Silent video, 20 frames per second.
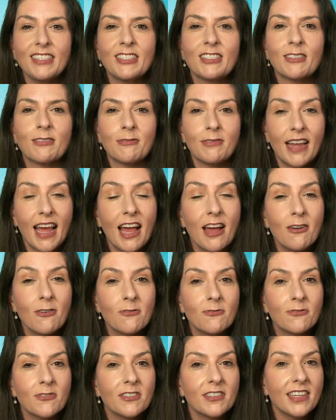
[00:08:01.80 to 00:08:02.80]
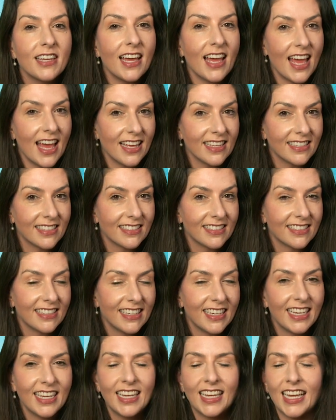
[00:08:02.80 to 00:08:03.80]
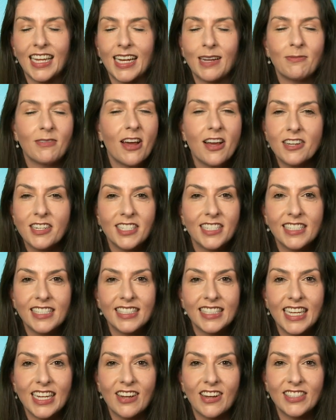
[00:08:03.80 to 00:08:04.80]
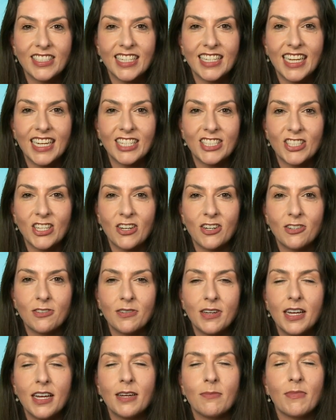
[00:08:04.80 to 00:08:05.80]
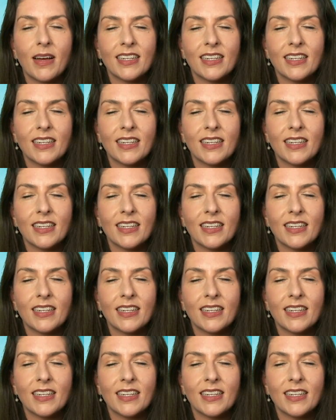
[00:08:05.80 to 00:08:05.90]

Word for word: So now for the S. And I'm not gonna sing on today's show.